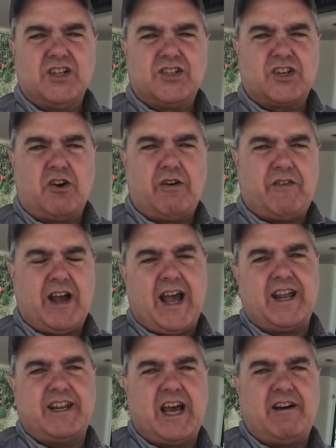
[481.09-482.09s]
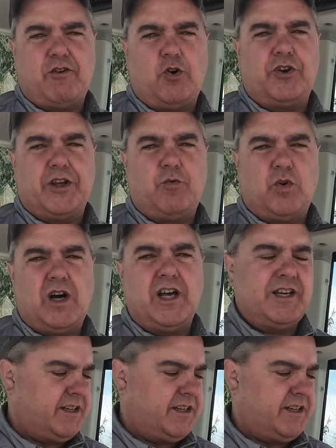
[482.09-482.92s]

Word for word: So if I had to have only one,